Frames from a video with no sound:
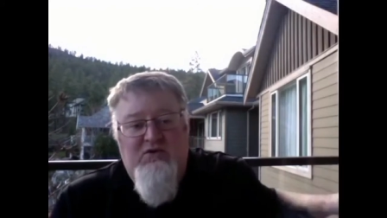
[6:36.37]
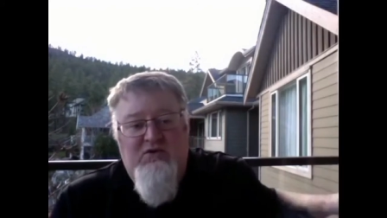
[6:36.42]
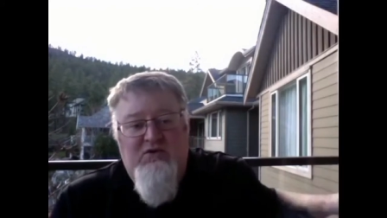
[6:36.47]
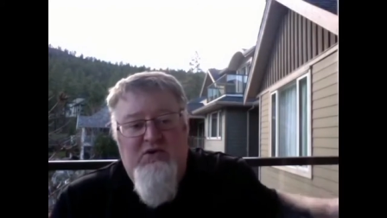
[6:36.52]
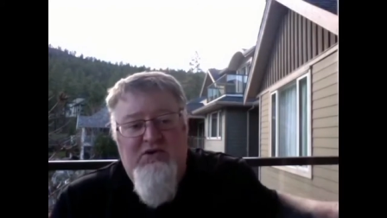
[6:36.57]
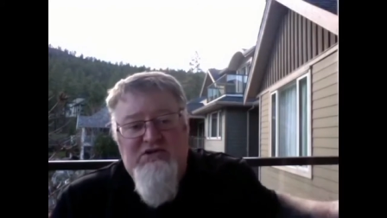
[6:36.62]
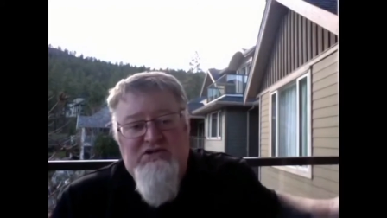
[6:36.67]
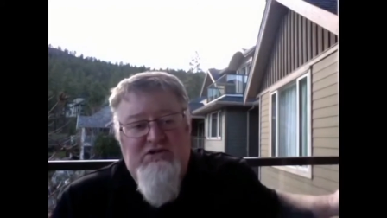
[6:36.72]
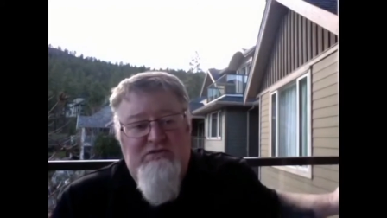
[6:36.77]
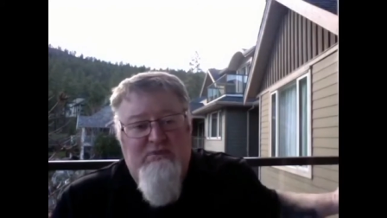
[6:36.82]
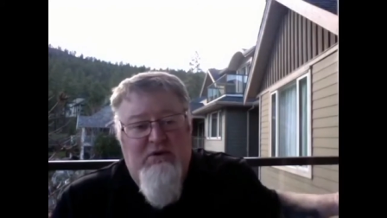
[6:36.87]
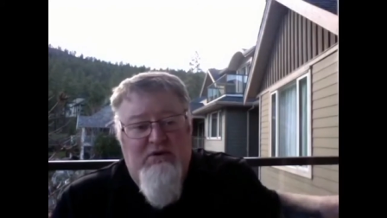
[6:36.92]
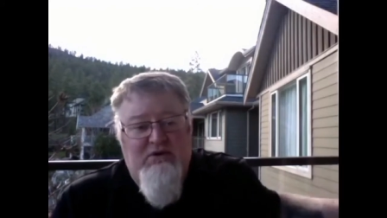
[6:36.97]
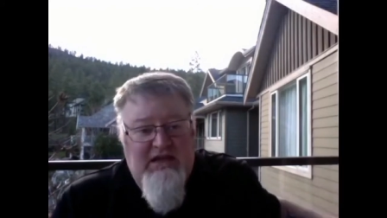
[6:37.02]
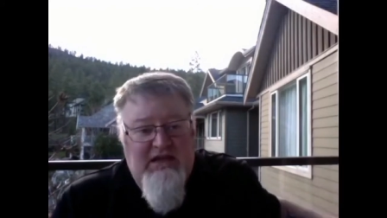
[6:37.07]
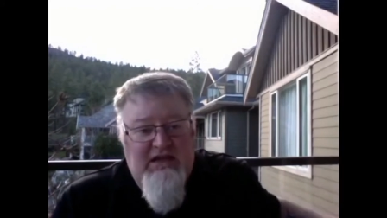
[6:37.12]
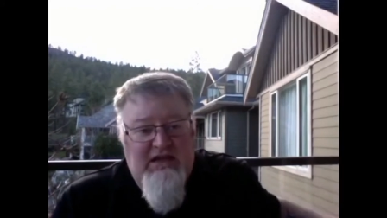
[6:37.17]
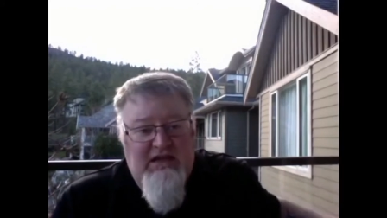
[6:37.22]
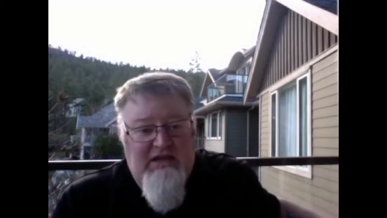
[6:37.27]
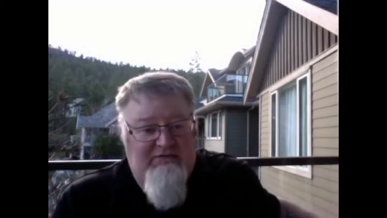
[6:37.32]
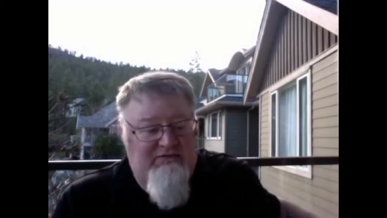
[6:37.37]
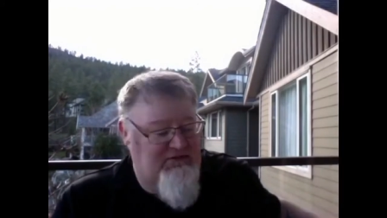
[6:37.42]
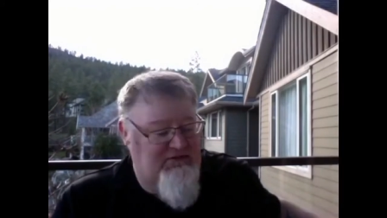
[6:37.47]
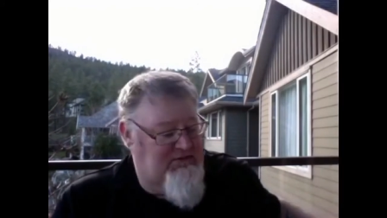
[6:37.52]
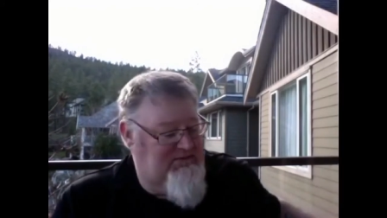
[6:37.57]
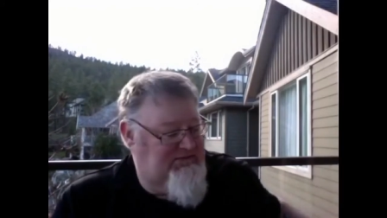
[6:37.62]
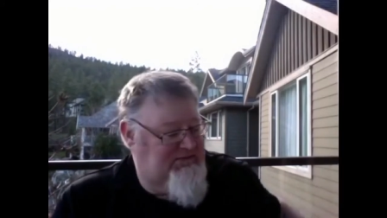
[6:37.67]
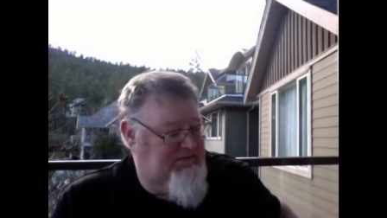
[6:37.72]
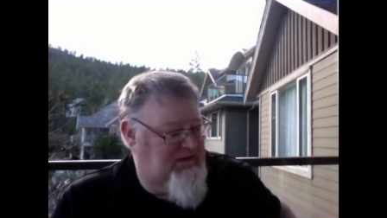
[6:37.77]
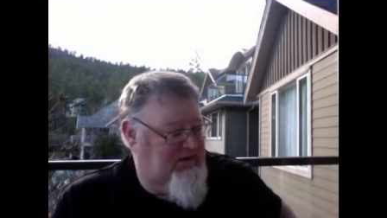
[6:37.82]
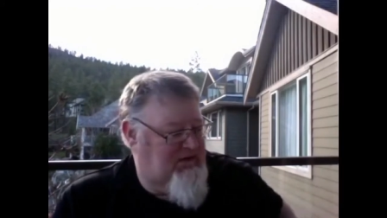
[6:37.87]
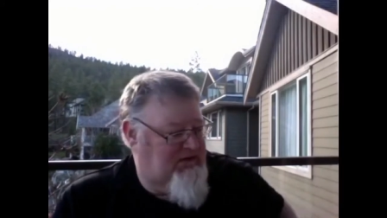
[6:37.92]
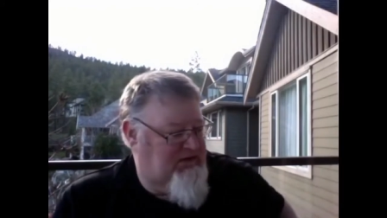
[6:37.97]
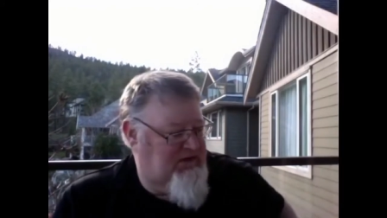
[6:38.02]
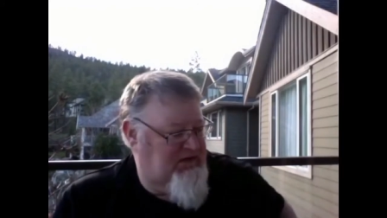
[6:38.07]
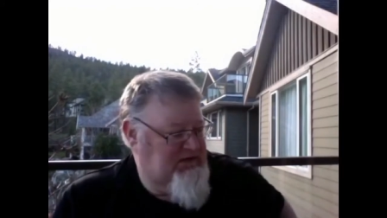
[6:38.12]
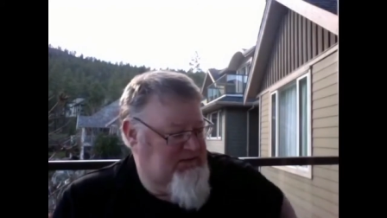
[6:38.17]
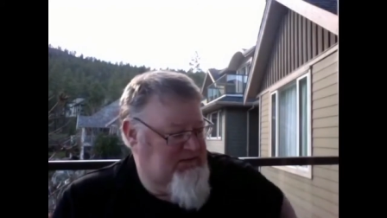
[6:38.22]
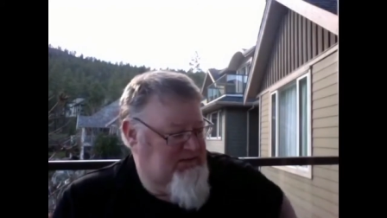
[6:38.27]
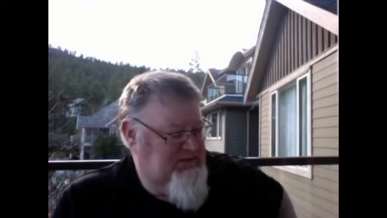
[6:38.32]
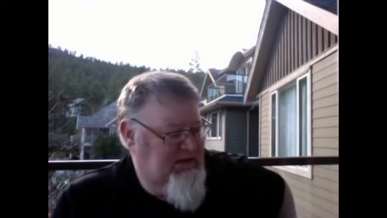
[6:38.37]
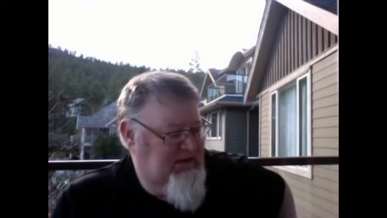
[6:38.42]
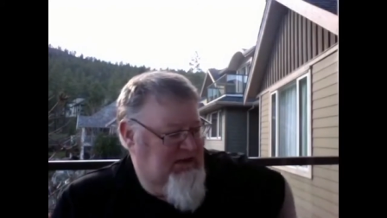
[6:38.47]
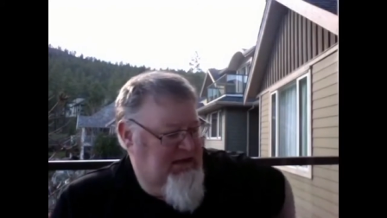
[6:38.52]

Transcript: the creation motif. All right.